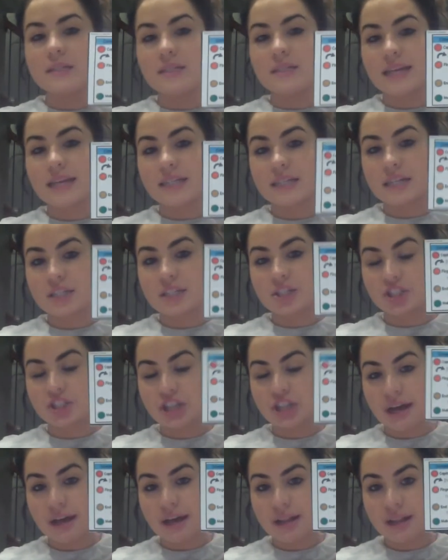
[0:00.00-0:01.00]
sentence
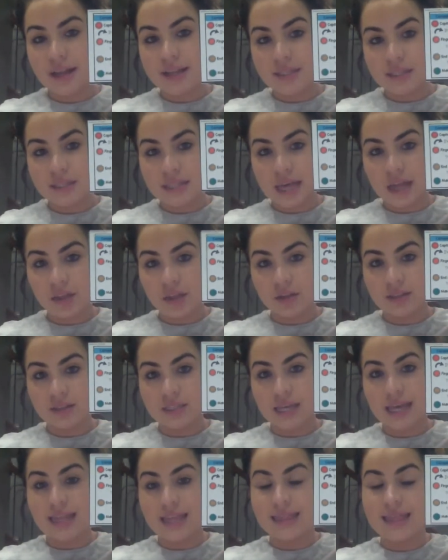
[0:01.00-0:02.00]
checklist that looks
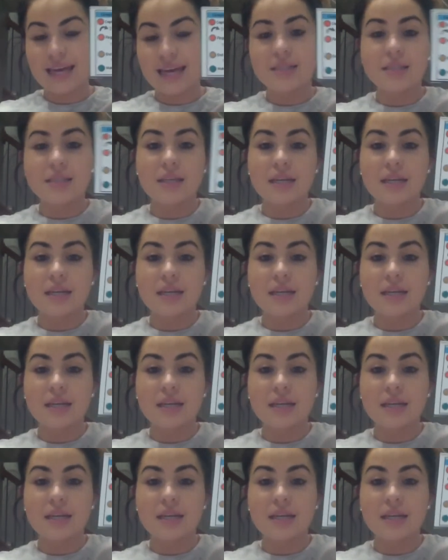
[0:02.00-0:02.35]
like this,